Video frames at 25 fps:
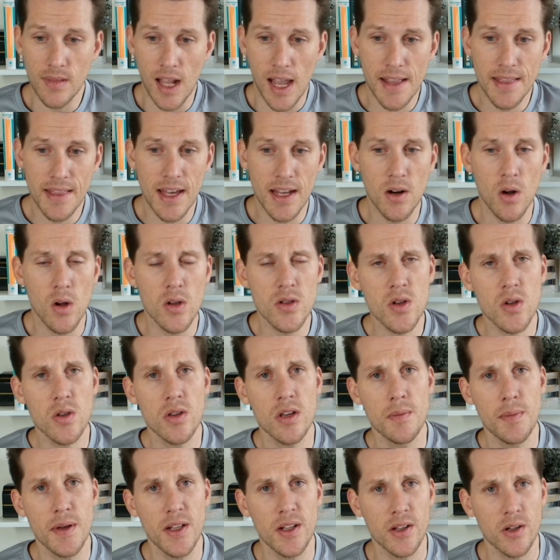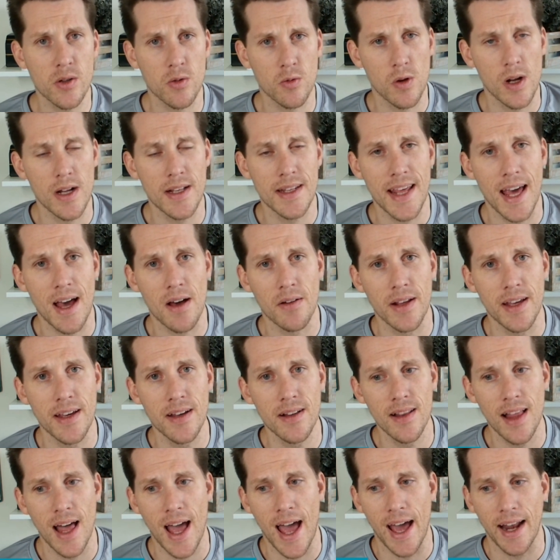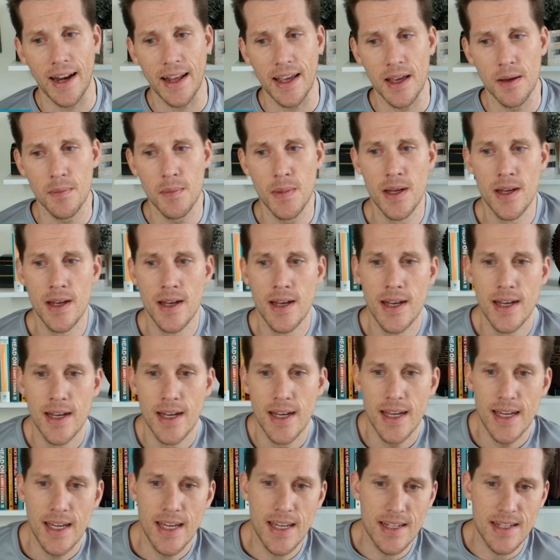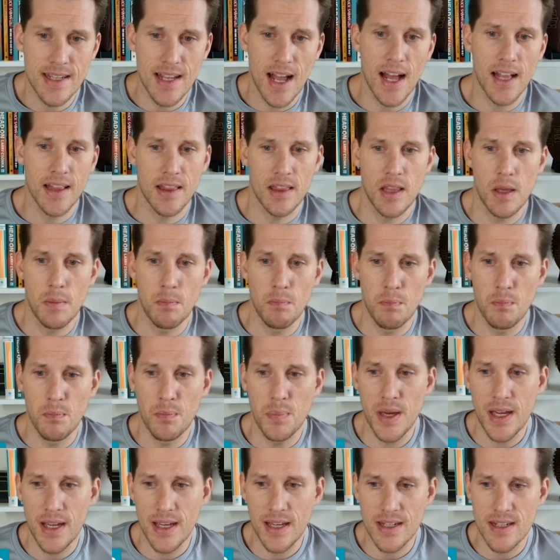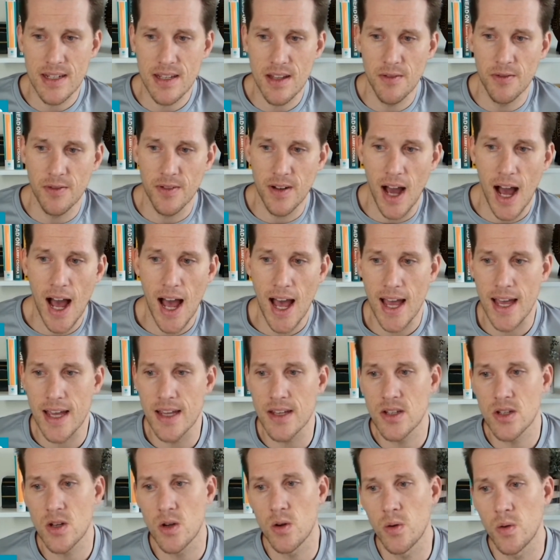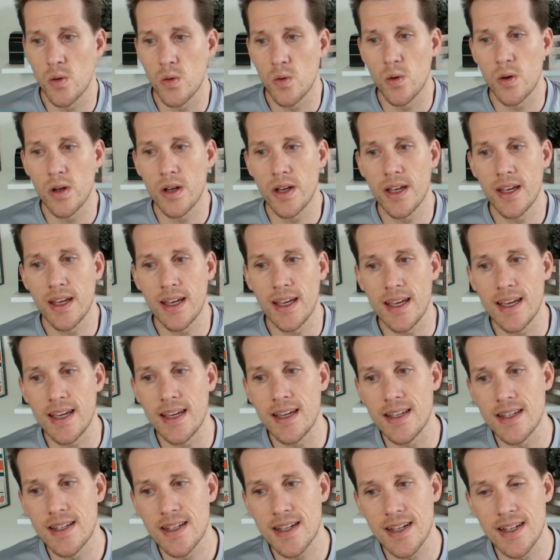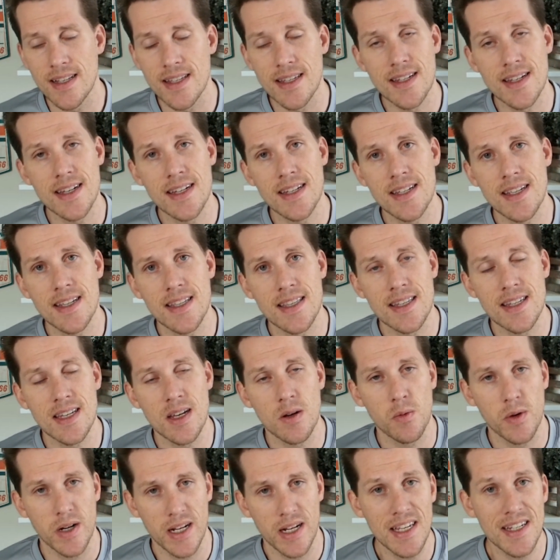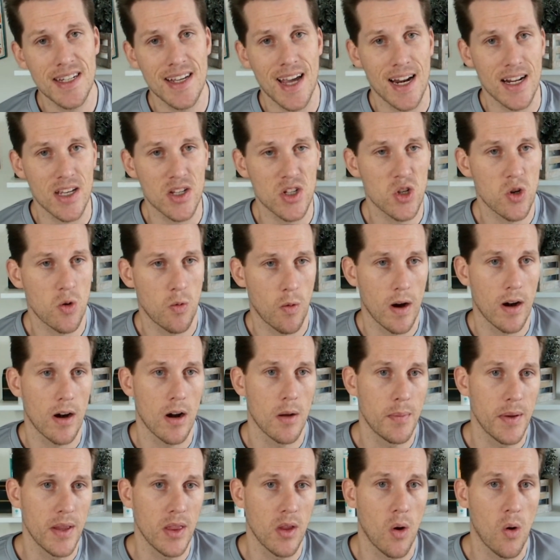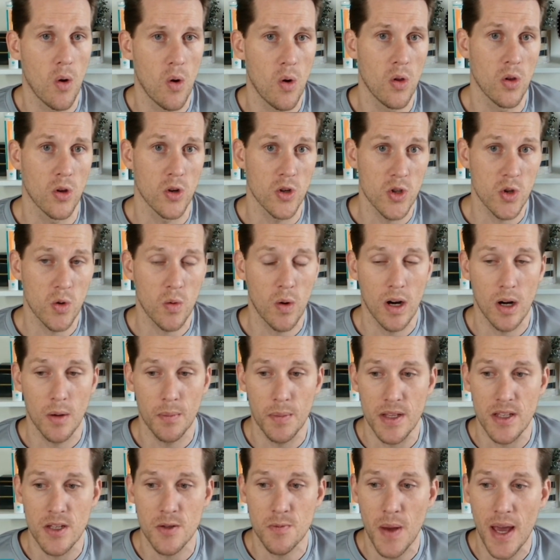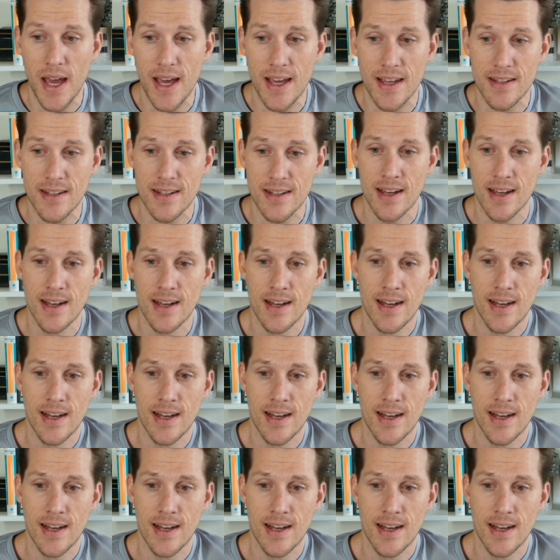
And then also the ability to run downhill at him. He's not the biggest of guys, so his consistency when he's got to square up in the hole or square up in space